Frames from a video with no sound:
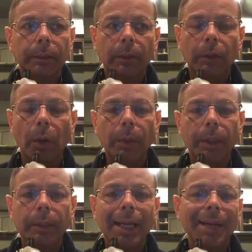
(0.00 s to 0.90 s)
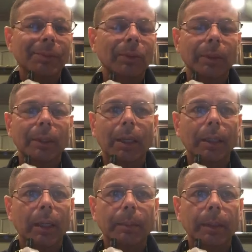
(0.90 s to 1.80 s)
coconuts? Absolutely not.
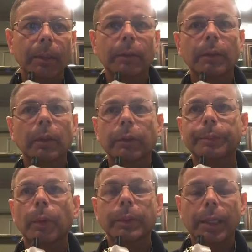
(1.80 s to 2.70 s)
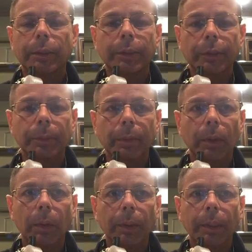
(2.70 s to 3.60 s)
I'm going to still smoke Tangiers with
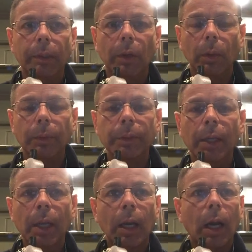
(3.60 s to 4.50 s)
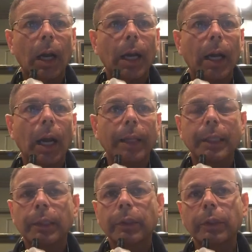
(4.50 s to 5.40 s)
coconut coals. I
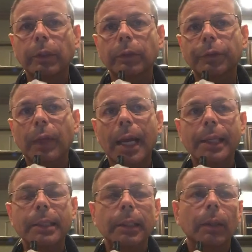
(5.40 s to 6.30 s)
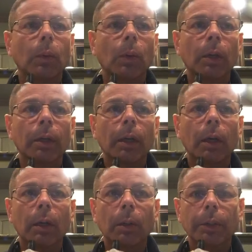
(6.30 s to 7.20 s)
tend to use flats or
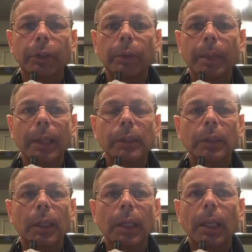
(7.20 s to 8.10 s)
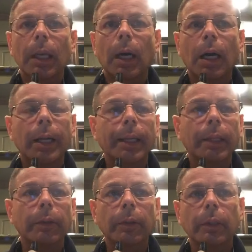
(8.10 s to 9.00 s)
cuvettes, and
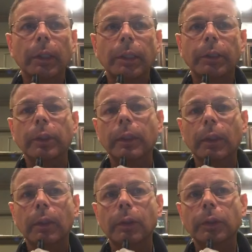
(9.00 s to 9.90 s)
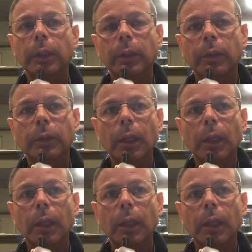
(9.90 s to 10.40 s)
I usually use